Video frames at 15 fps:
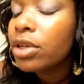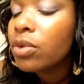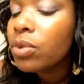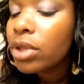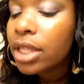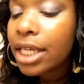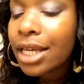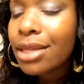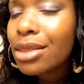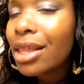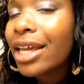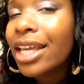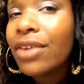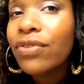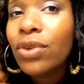It really is.
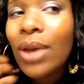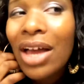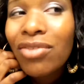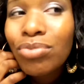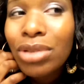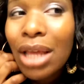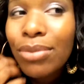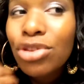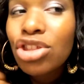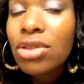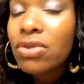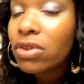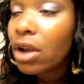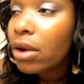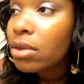Like, if you have
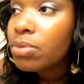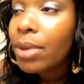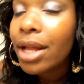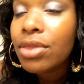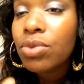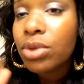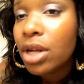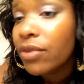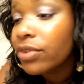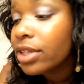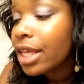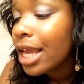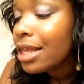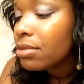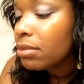blemishes, dark spots, whatever the
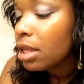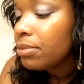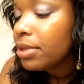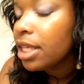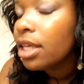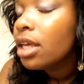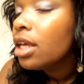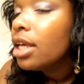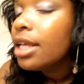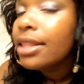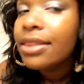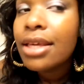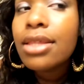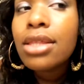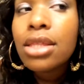case may be,
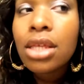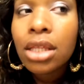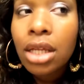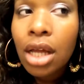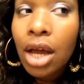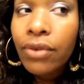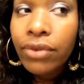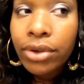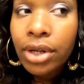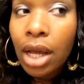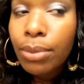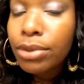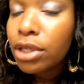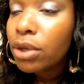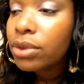this is going to cover it
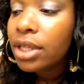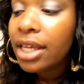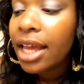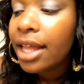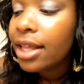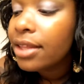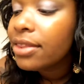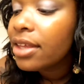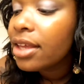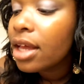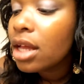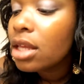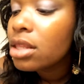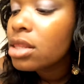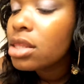up. You don't need anything
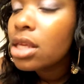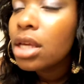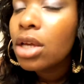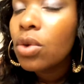else.